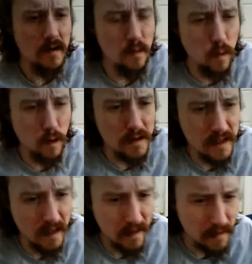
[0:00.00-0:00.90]
Words
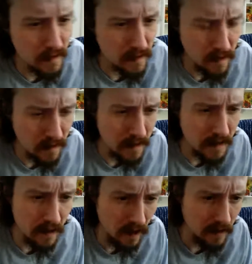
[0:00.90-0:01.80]
to never use around me.
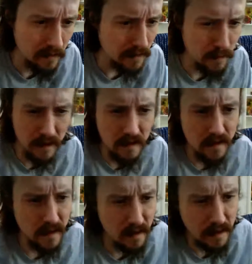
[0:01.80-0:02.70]
God, you break the
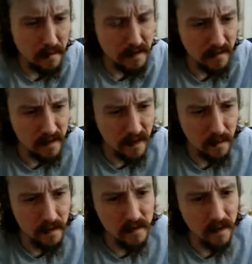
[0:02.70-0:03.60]
10 Commandments every time
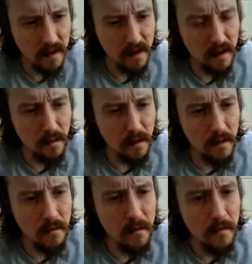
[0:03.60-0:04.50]
you use that goddamn
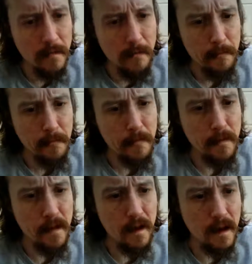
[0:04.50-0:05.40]
word.
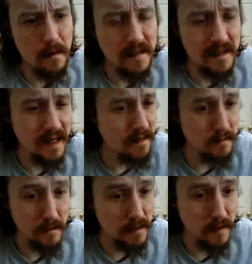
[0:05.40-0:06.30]

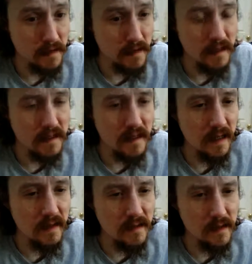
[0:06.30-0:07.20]
Save, there's no such thing as
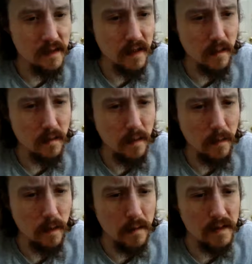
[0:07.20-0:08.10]
saves. You just get
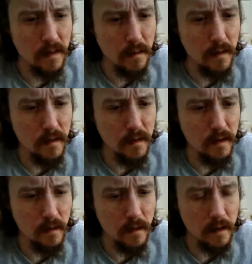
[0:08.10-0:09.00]
memory wipes at the moon and then
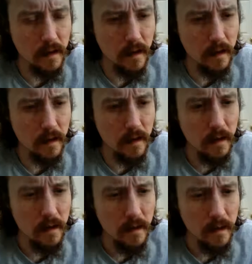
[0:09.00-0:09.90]
you're reincarnated.